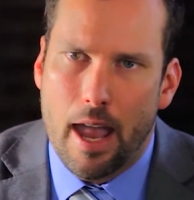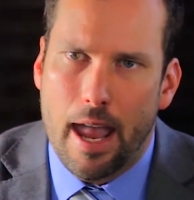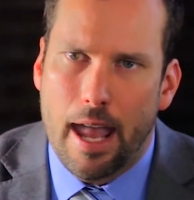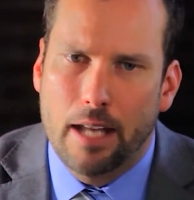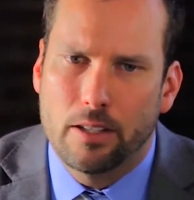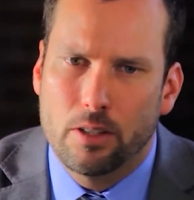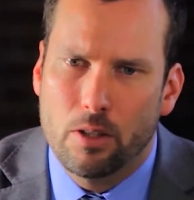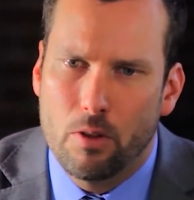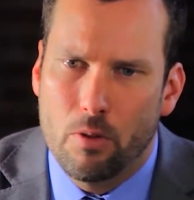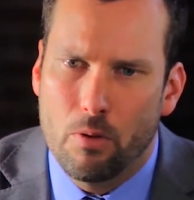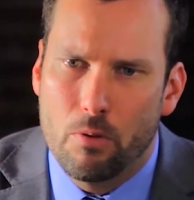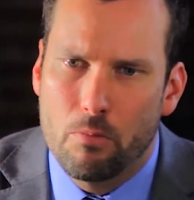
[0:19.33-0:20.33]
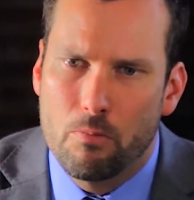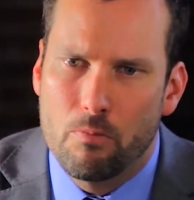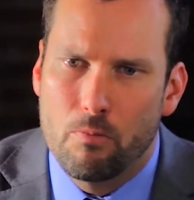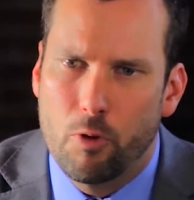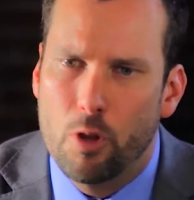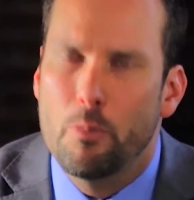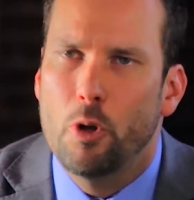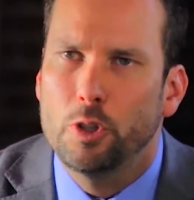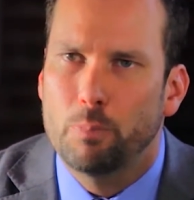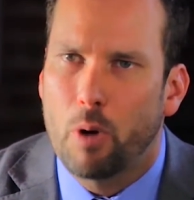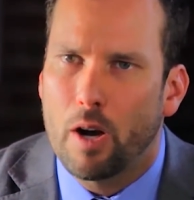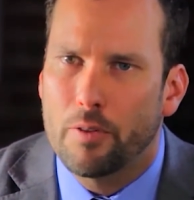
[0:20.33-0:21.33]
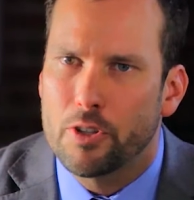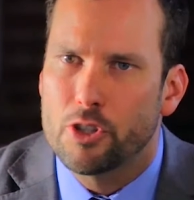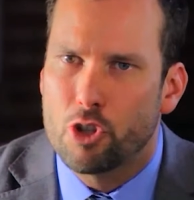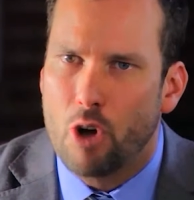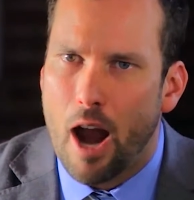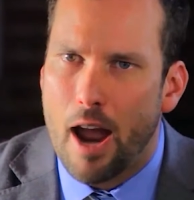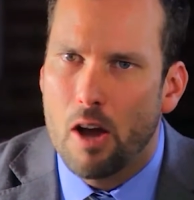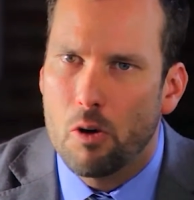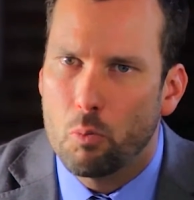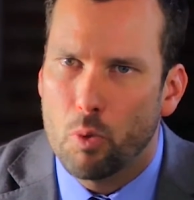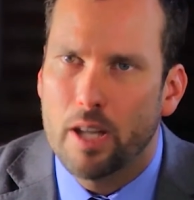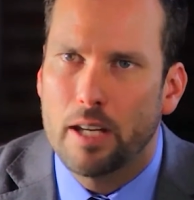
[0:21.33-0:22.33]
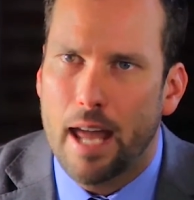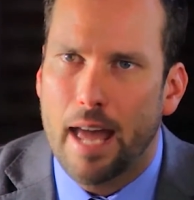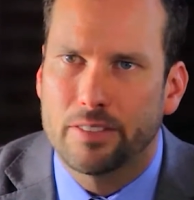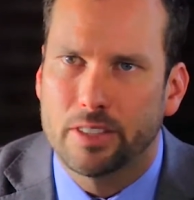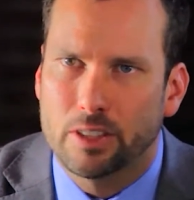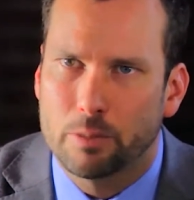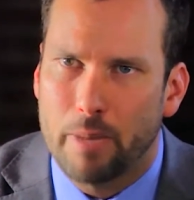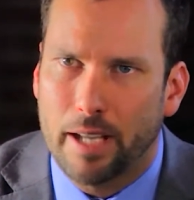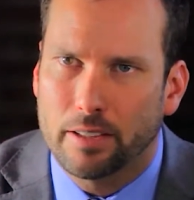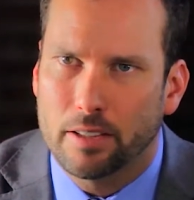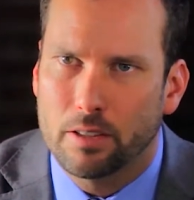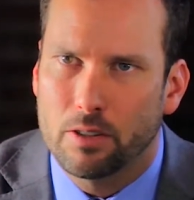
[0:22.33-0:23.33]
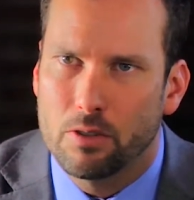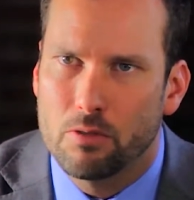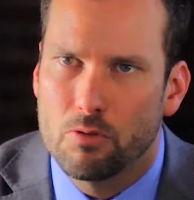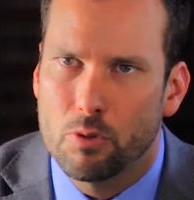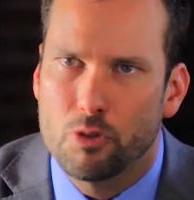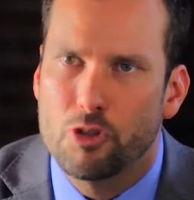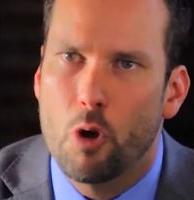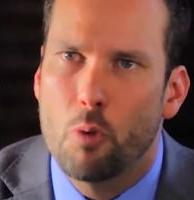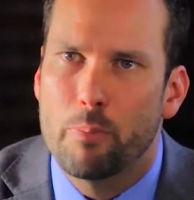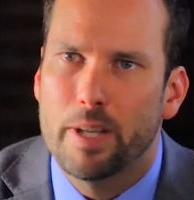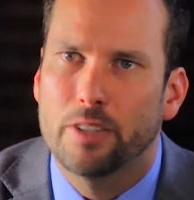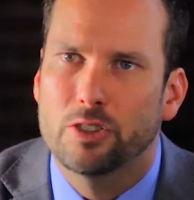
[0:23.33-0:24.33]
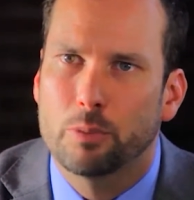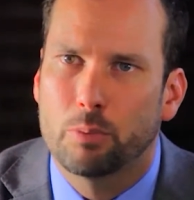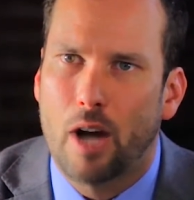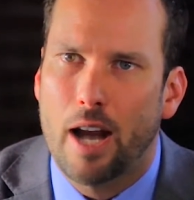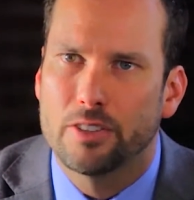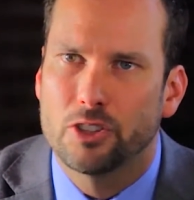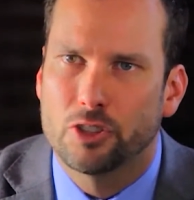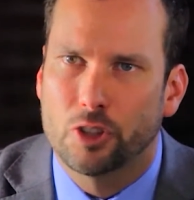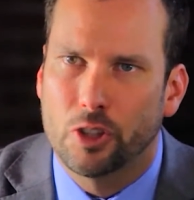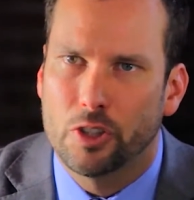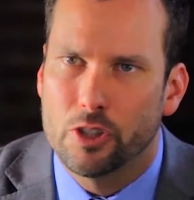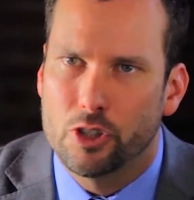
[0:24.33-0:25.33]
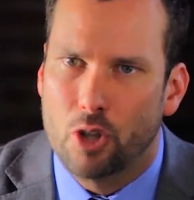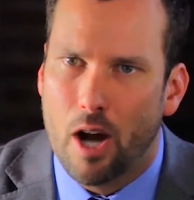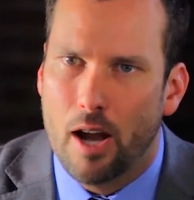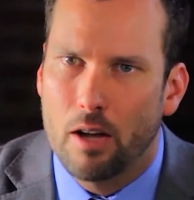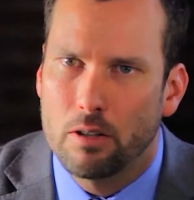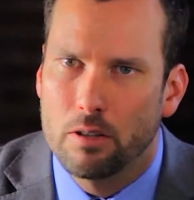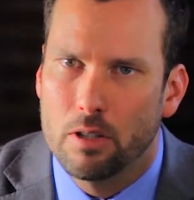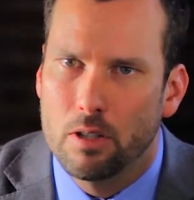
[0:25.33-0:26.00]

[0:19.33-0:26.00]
And for the most part, the trial went as expected. There was no big surprises during the trial.